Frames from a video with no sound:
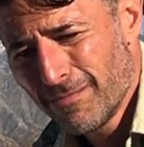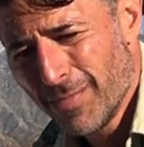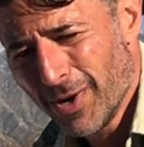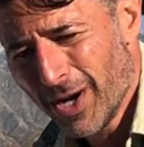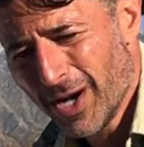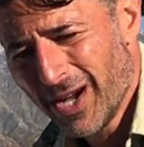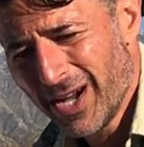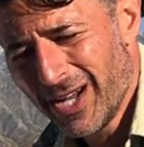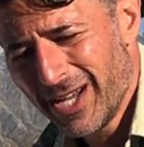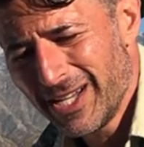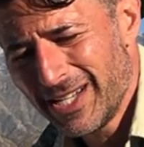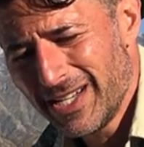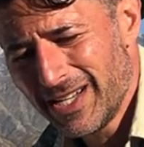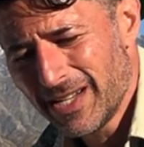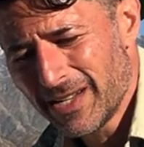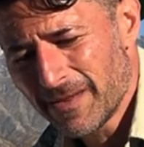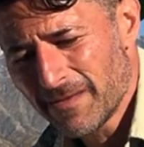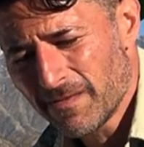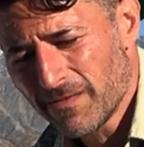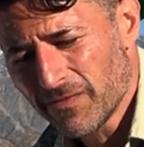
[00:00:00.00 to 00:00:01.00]
but
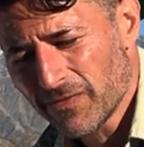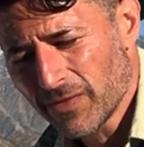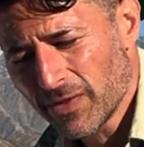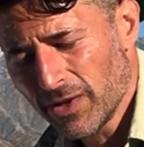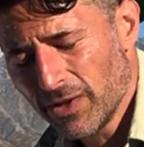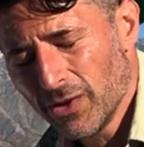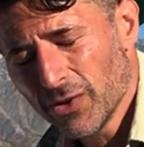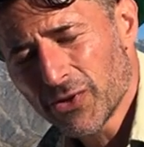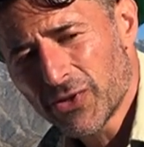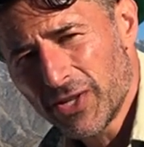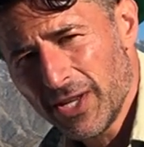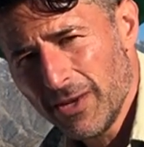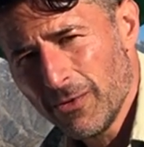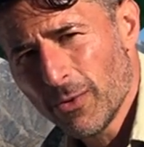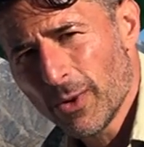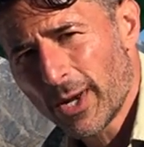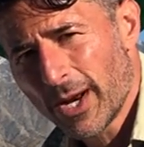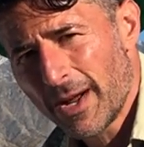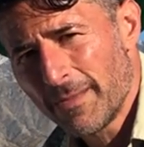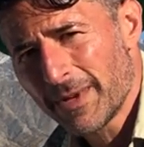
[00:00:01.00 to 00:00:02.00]
you'll see
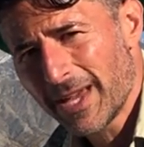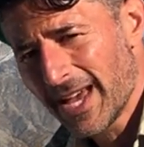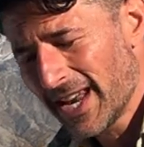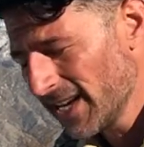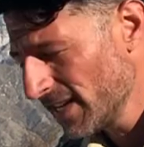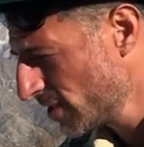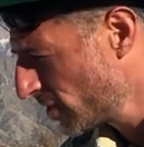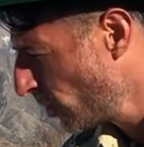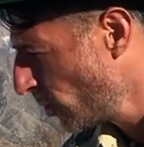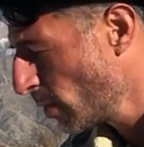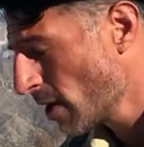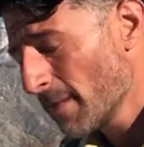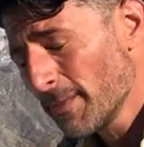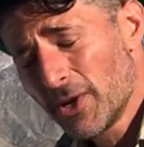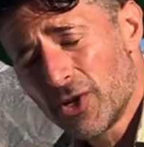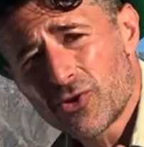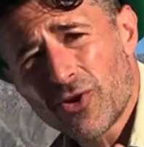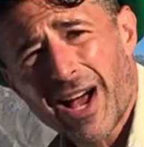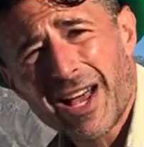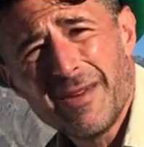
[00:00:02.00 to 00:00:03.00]
what I'm getting to. And I'm
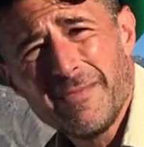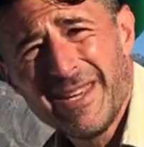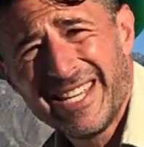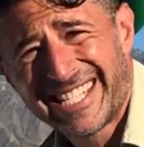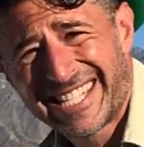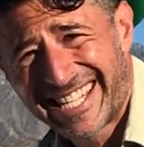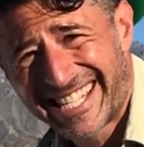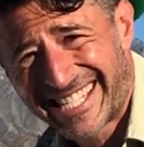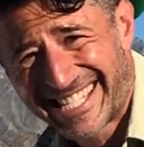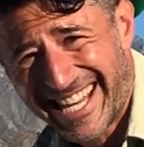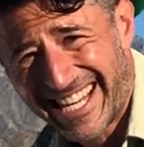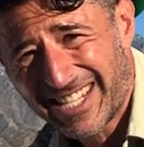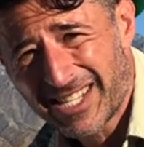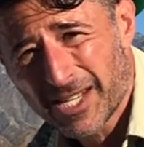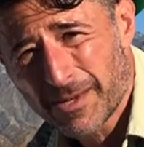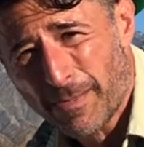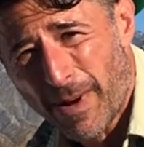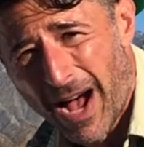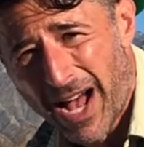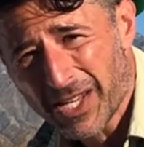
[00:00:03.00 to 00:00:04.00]
going to try to be as succinct
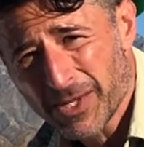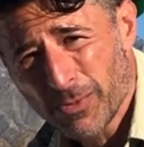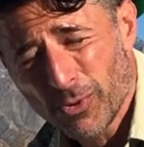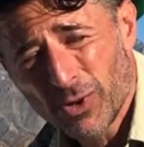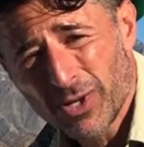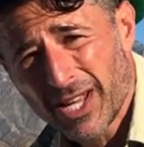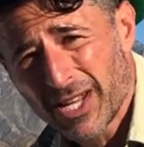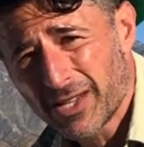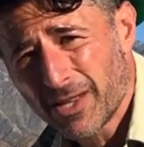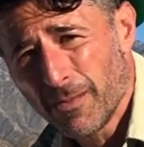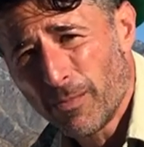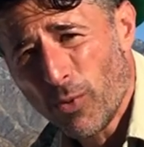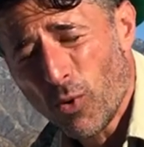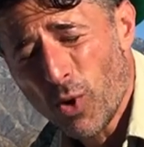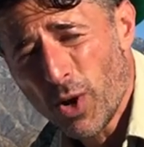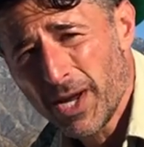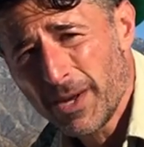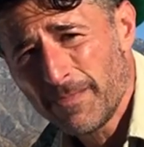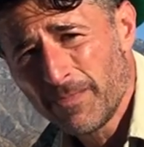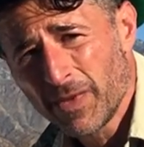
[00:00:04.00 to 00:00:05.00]
as possible and get to the
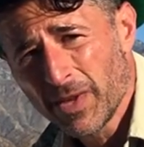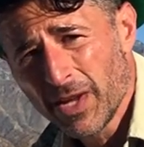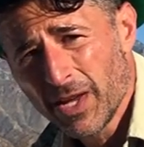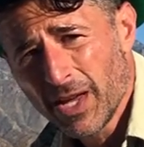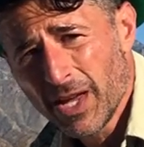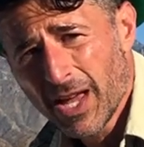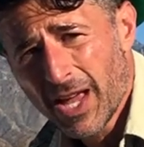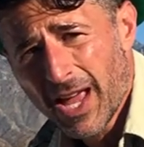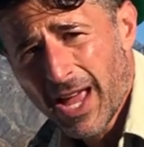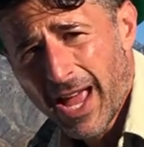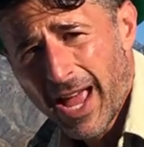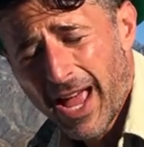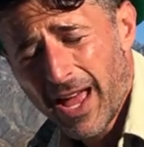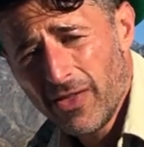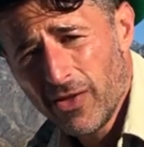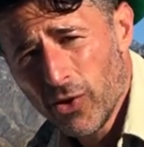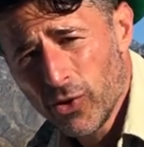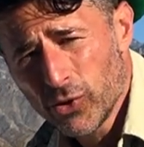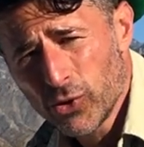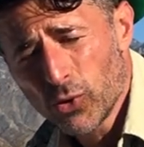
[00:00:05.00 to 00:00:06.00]
point.
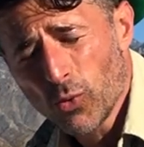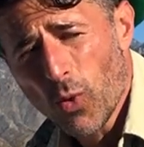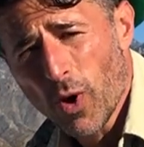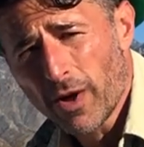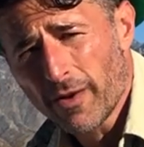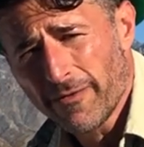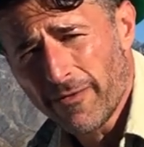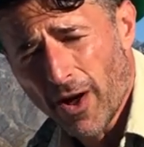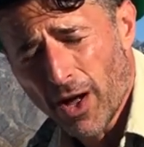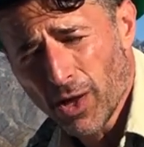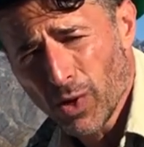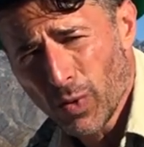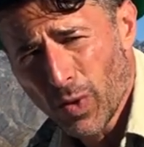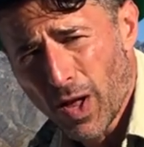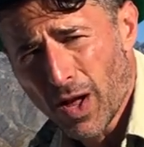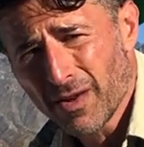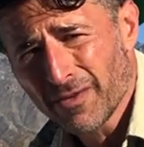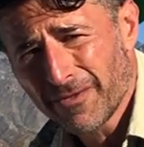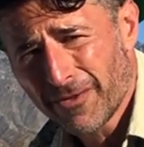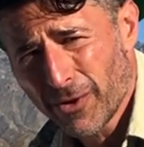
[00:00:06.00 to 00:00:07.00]
And those who want to follow
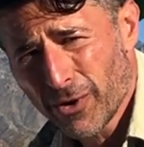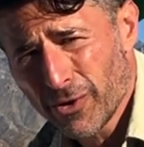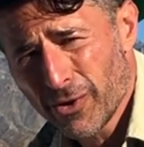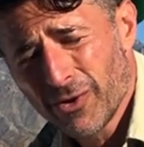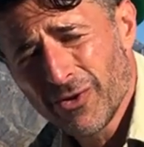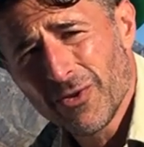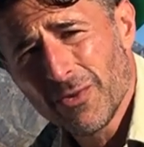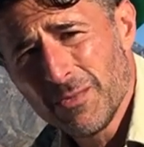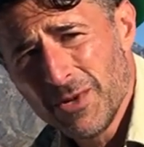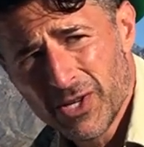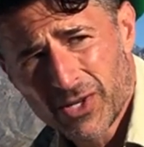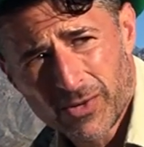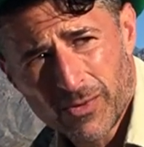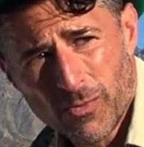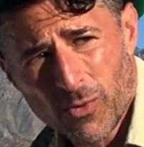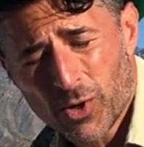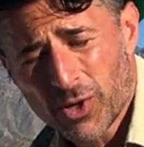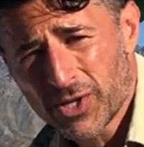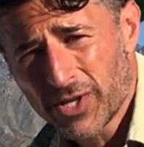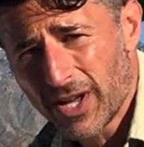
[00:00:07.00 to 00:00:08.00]
along further, there'll be
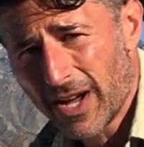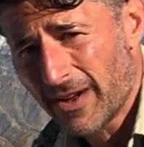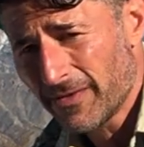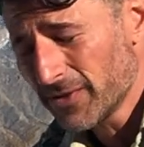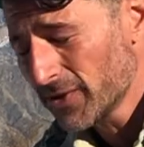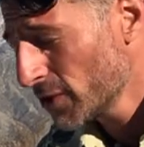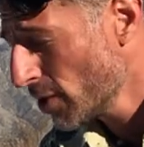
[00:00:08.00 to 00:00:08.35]
some more stuff.